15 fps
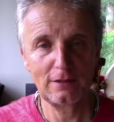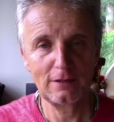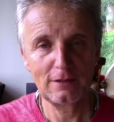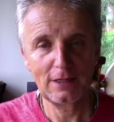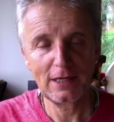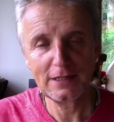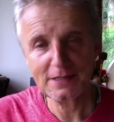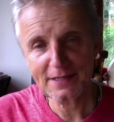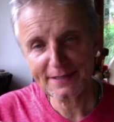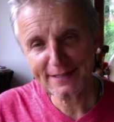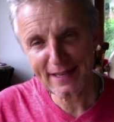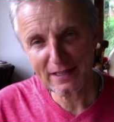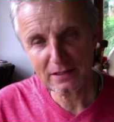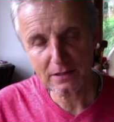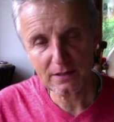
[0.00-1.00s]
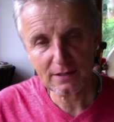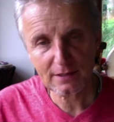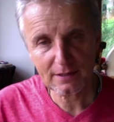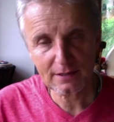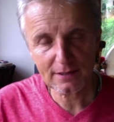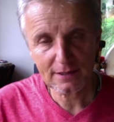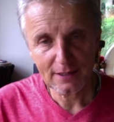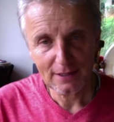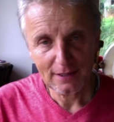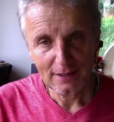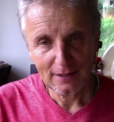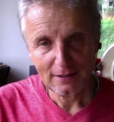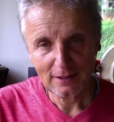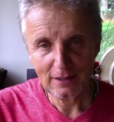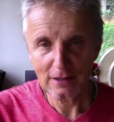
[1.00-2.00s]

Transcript: So this is what they're telling me today.